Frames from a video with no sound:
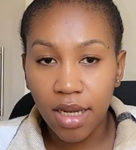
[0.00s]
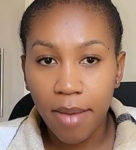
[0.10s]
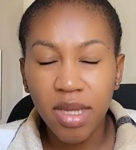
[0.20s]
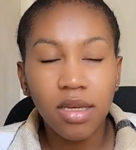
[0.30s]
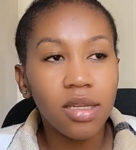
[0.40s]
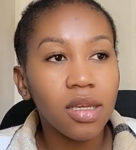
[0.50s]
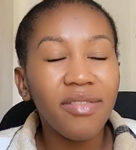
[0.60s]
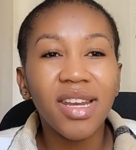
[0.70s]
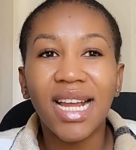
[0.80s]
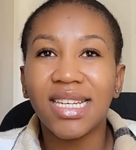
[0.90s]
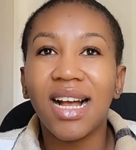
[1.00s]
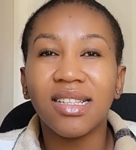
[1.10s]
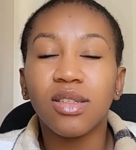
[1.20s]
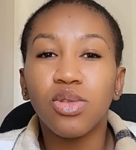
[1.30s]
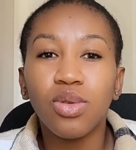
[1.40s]
mean, even
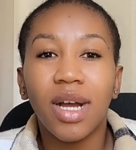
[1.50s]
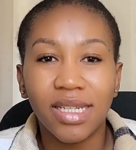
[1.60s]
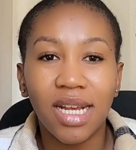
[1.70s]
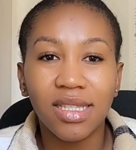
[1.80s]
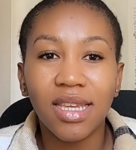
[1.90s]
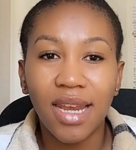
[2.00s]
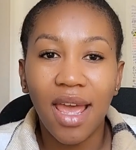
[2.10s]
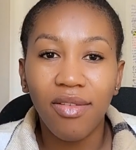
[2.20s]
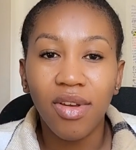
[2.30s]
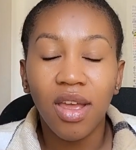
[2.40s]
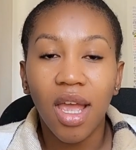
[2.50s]
two adults can have